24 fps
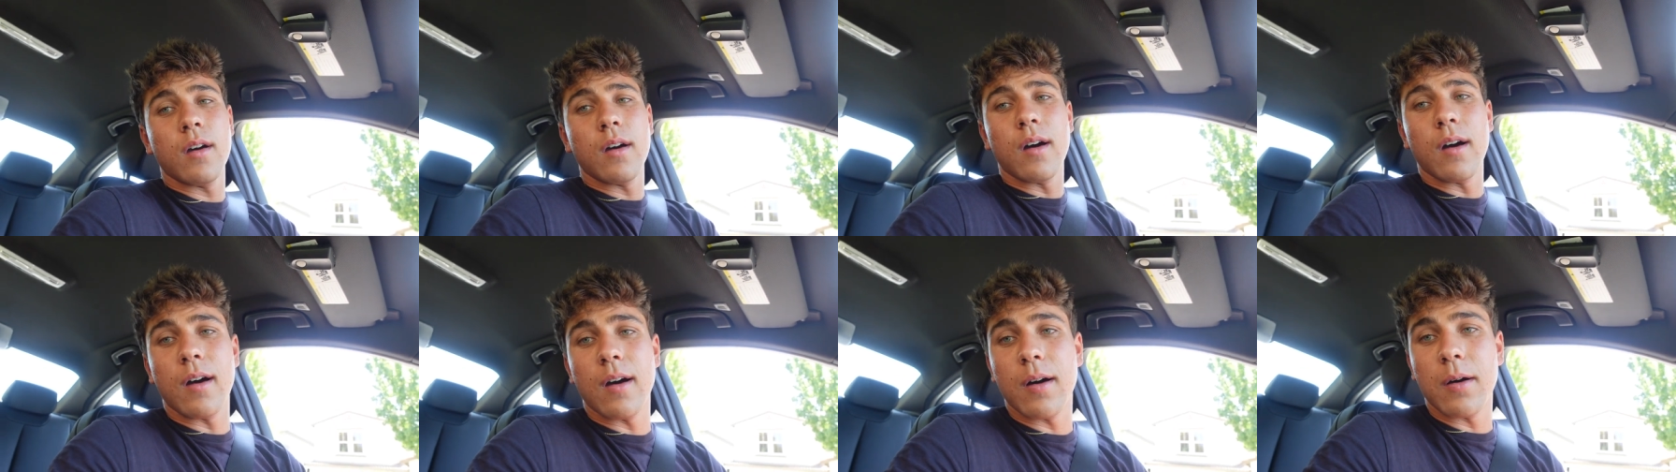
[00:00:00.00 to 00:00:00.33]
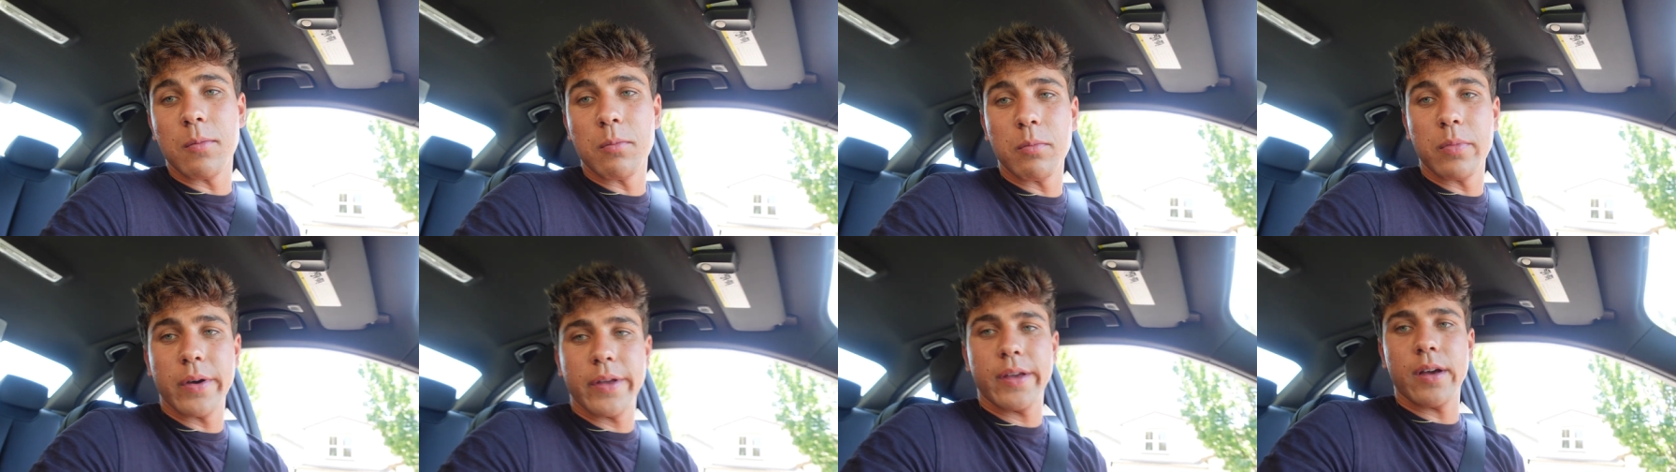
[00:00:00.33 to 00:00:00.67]

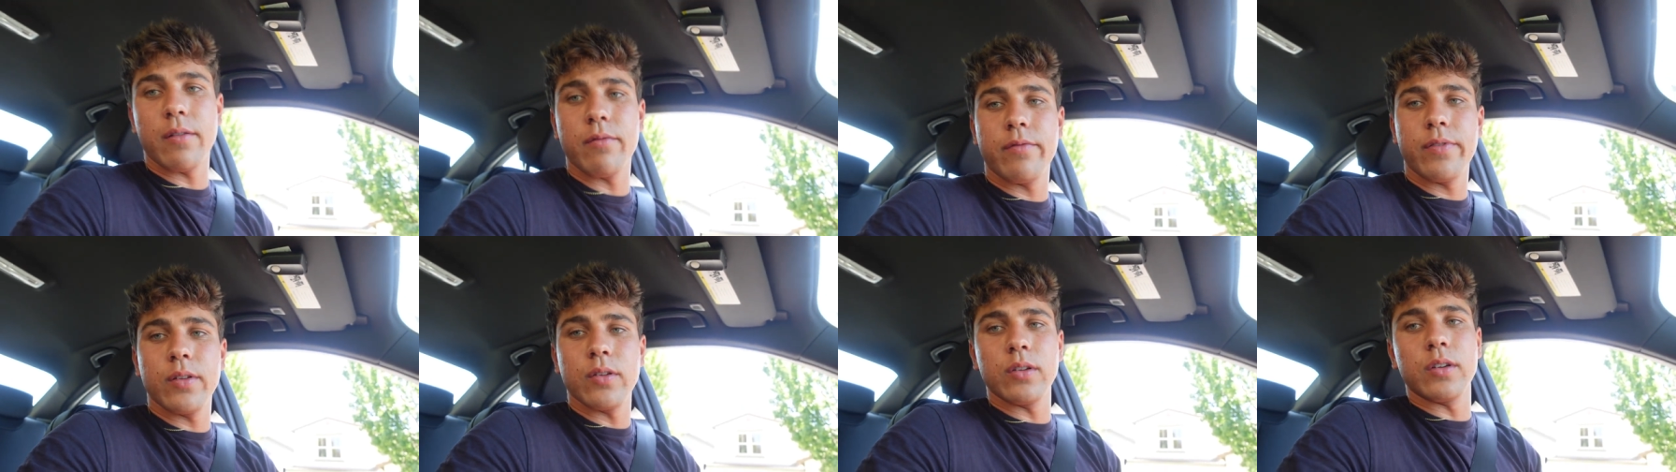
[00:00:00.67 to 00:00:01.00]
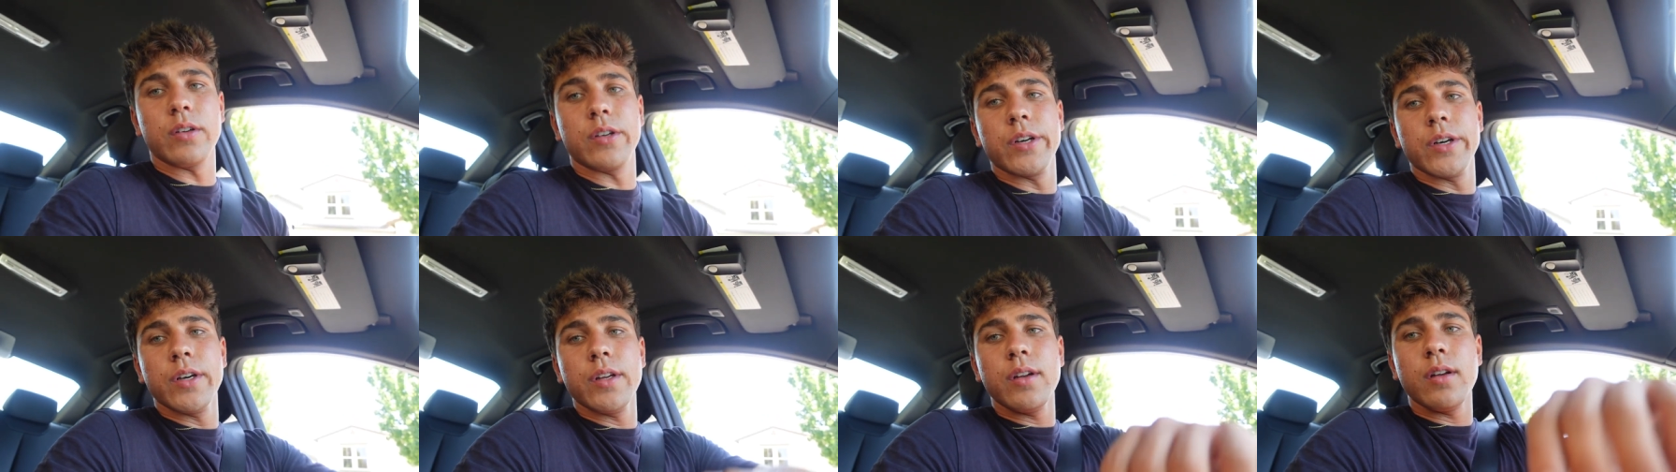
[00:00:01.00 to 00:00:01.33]
Um, but yeah, I'm
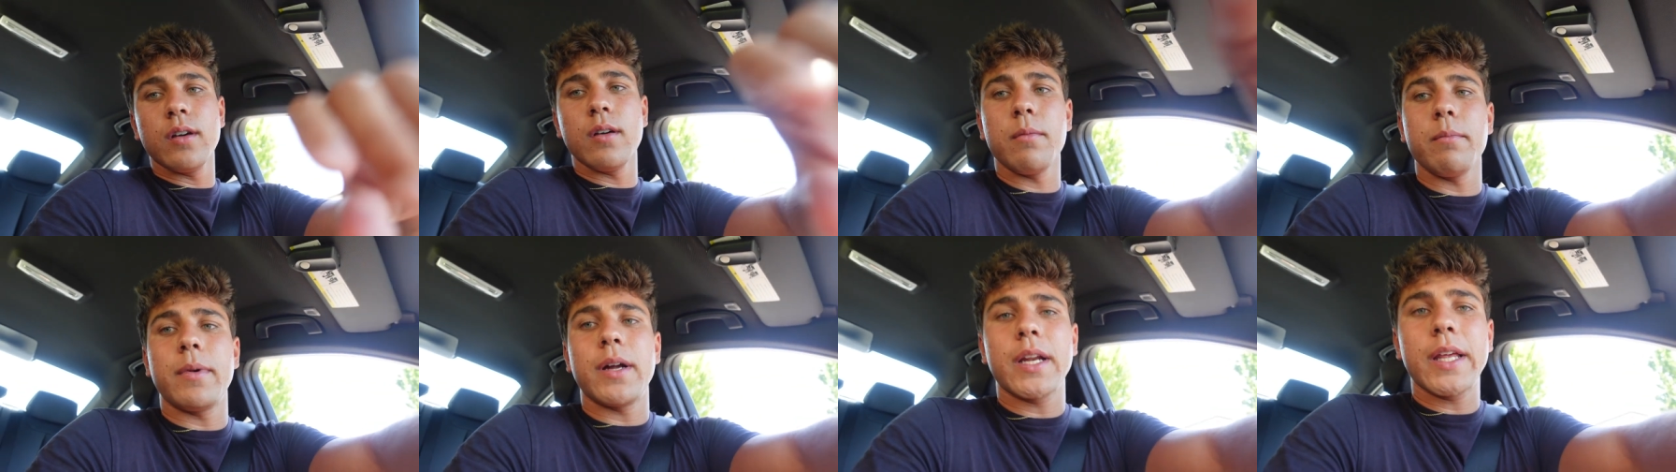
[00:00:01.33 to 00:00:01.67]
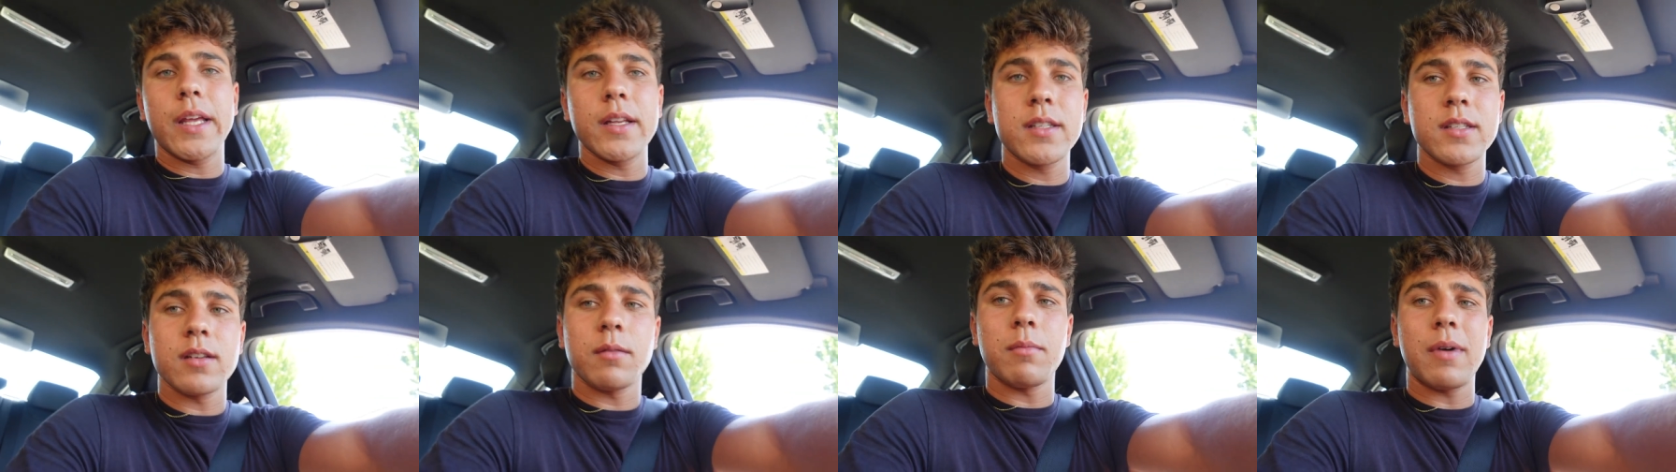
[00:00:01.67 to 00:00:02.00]
feeling good. I'm about to
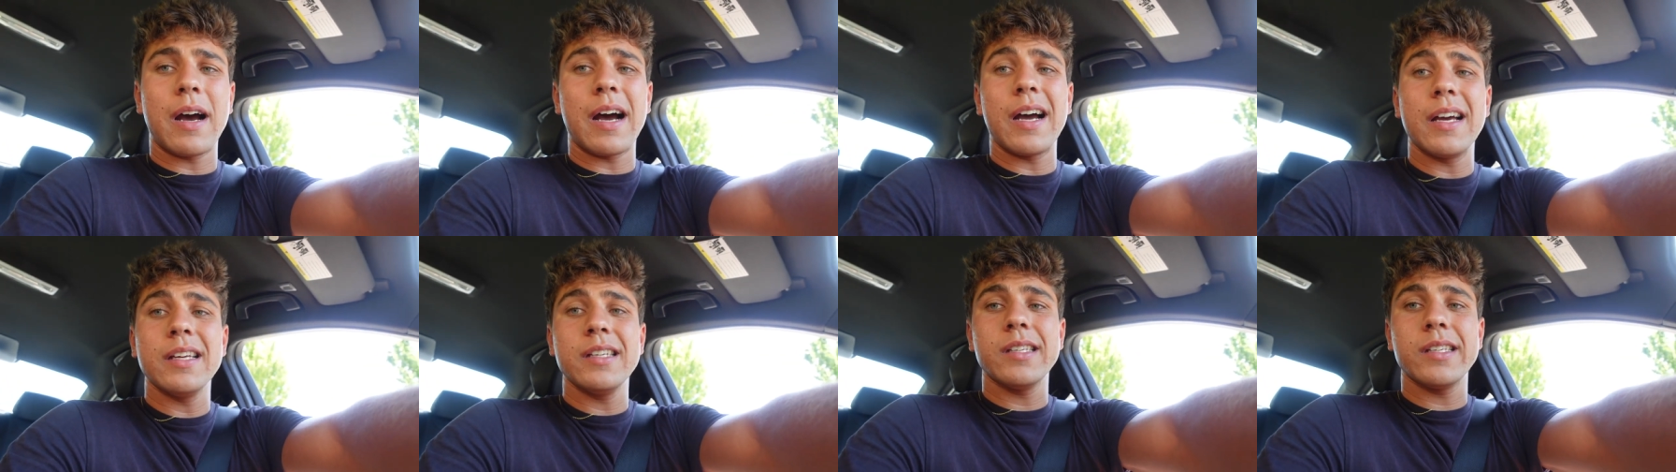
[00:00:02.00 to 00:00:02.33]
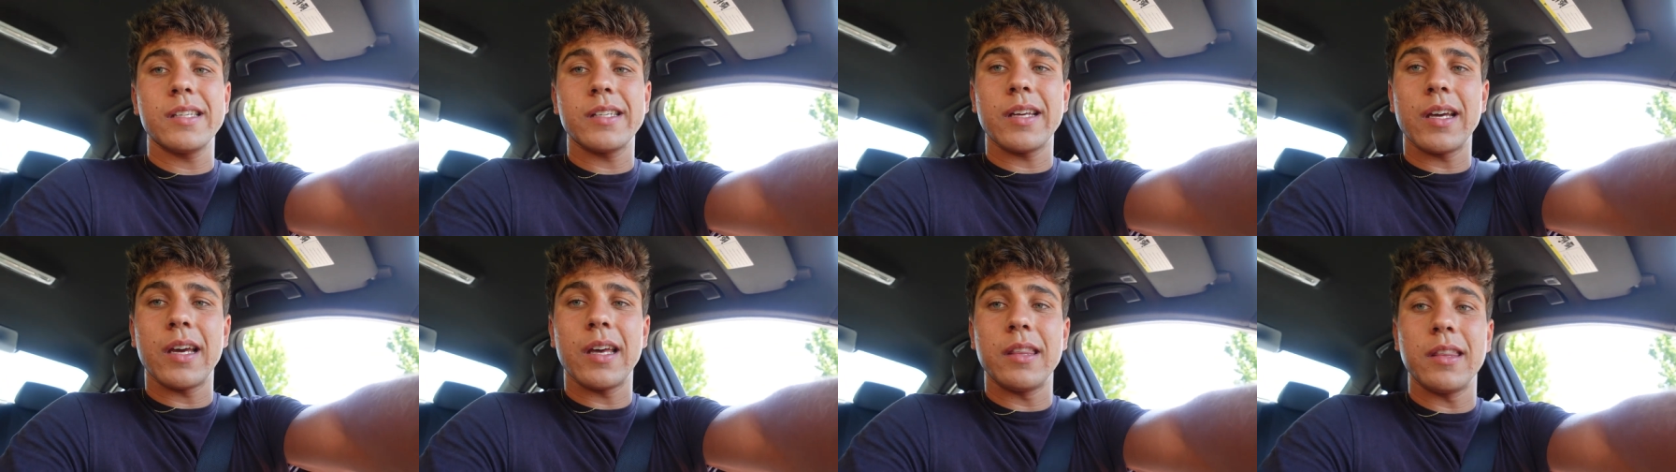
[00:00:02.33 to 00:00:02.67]
get some
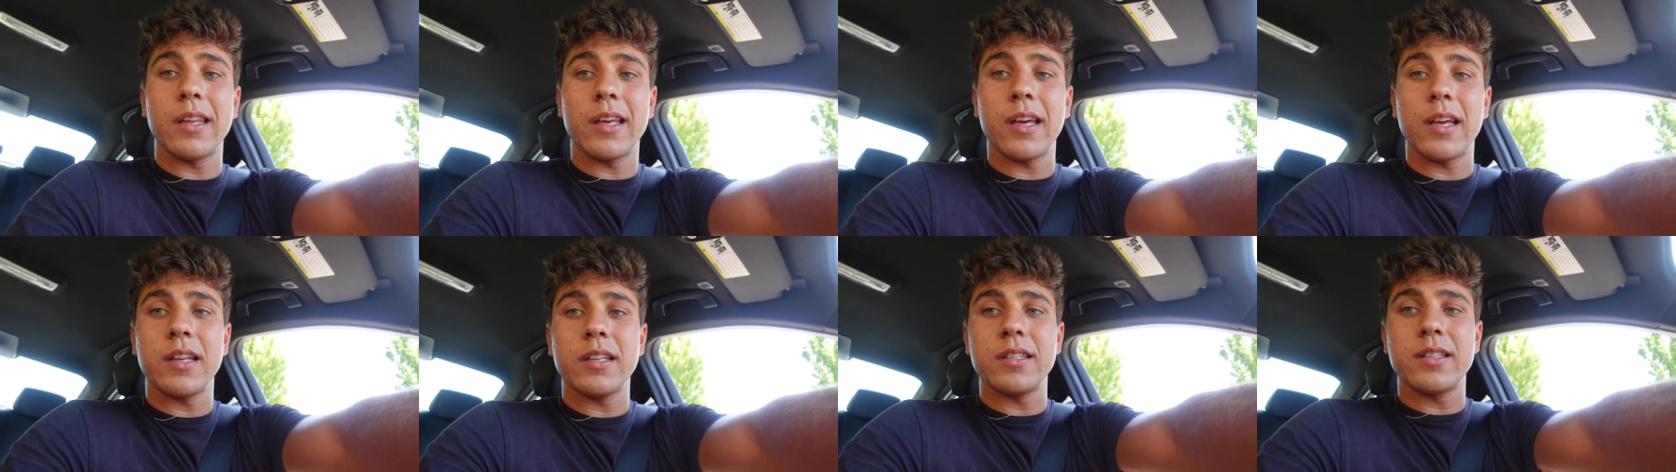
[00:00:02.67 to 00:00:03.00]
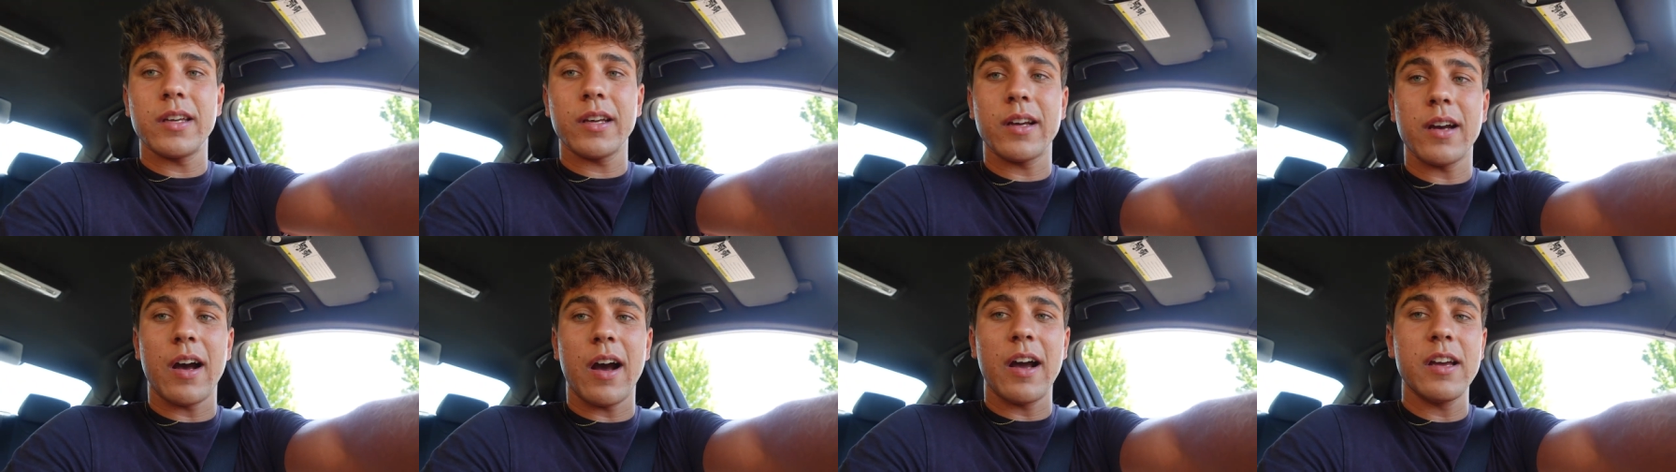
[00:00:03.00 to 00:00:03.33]
ice and then
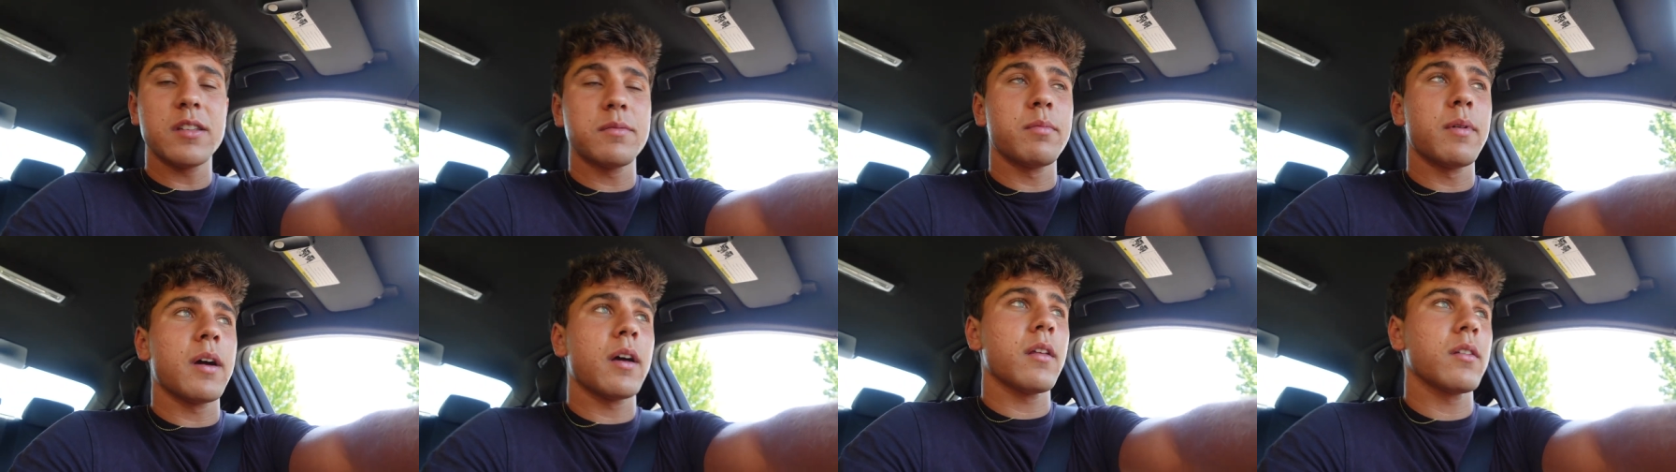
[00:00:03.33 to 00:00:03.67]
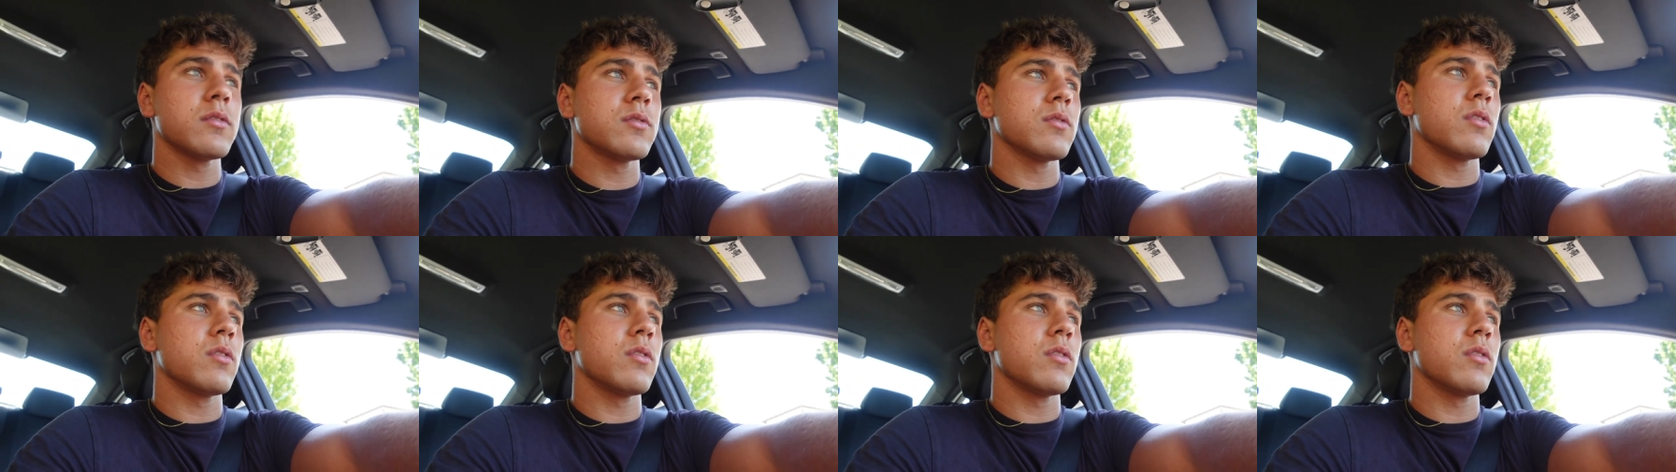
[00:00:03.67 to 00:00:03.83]
take an ice bath.